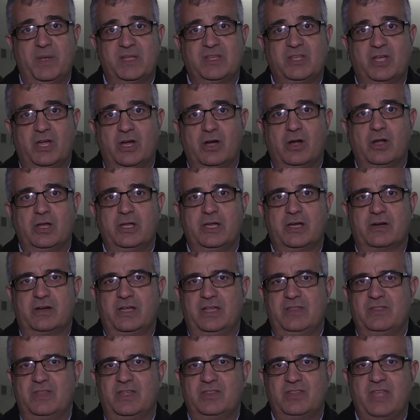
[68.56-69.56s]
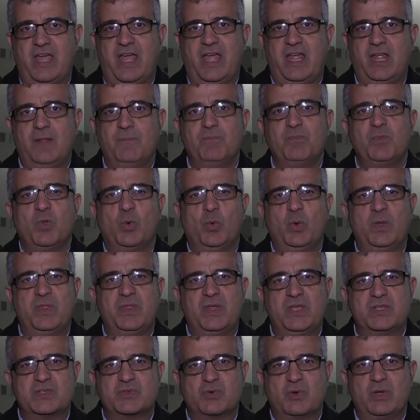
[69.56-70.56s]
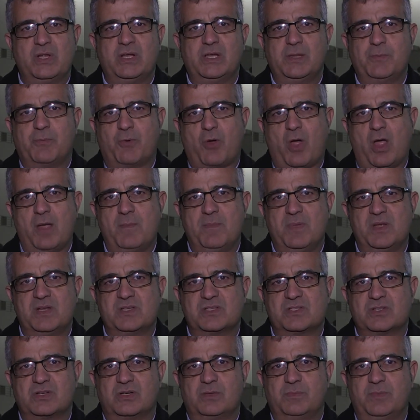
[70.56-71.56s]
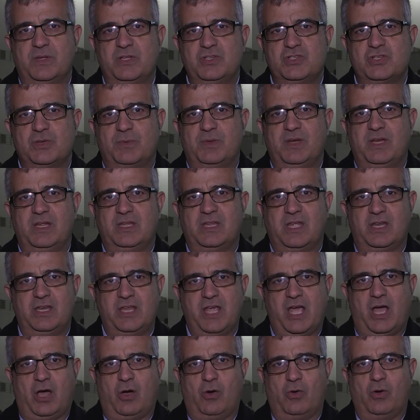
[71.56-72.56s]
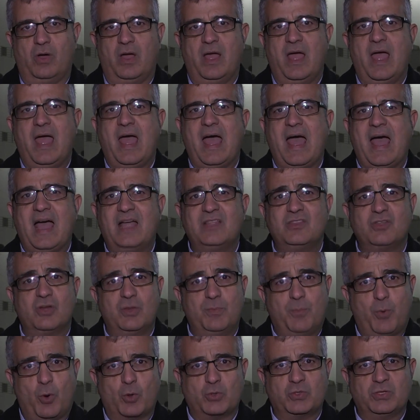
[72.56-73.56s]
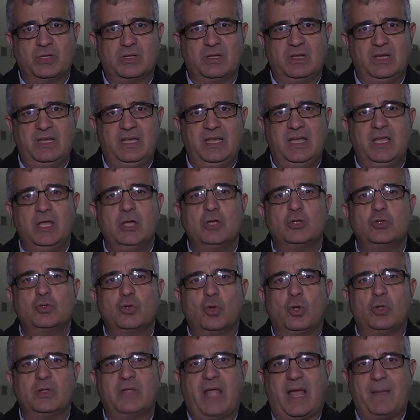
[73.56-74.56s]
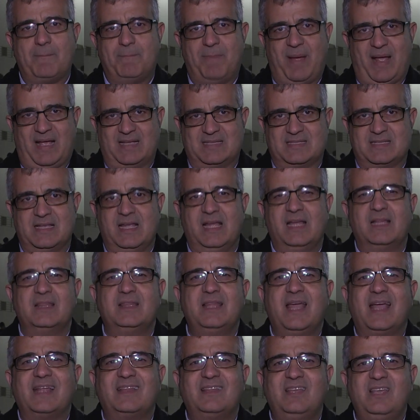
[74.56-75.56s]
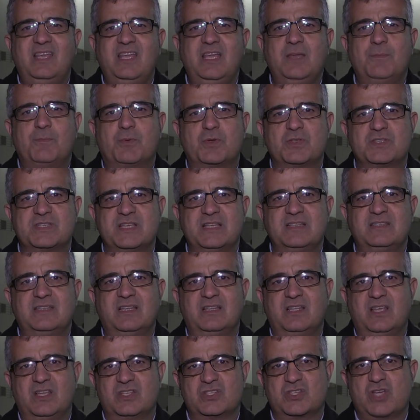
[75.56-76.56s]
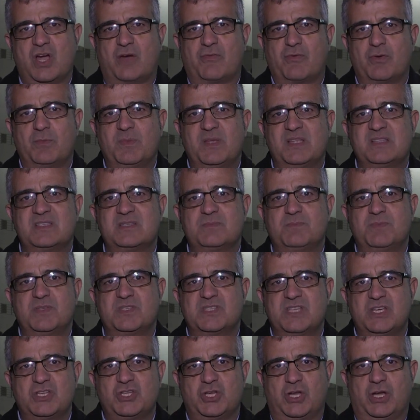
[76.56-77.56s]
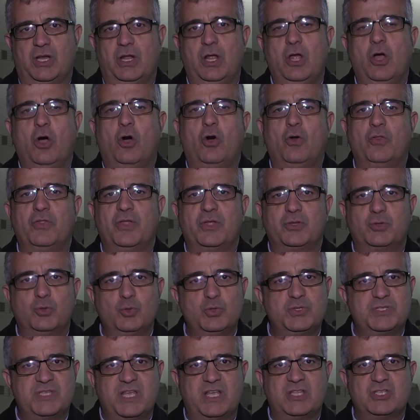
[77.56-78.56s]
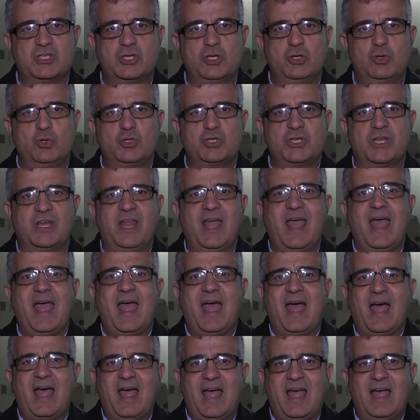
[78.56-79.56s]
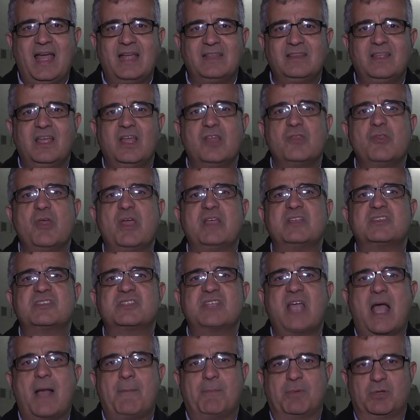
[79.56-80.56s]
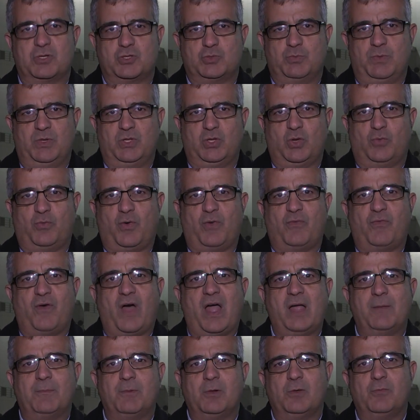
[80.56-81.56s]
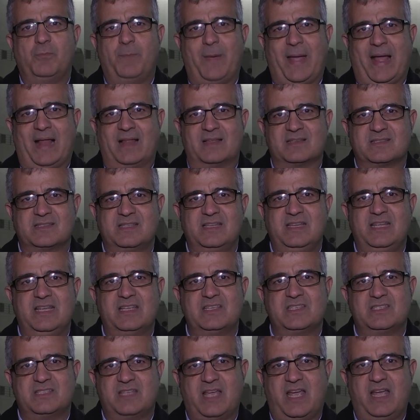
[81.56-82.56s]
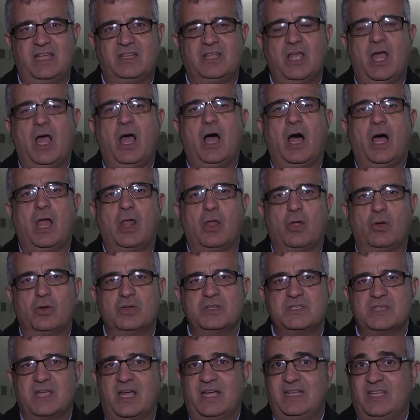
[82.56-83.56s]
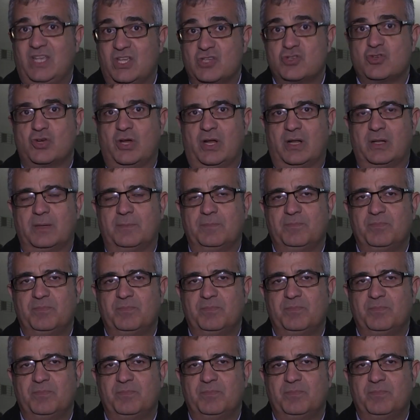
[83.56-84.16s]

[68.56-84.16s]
met earlier in the day with Israeli Prime Minister Benjamin Netanyahu and reportedly told Abbas that he presented his government's position on the two-state solution and the establishment of a viable Palestinian state alongside Israel.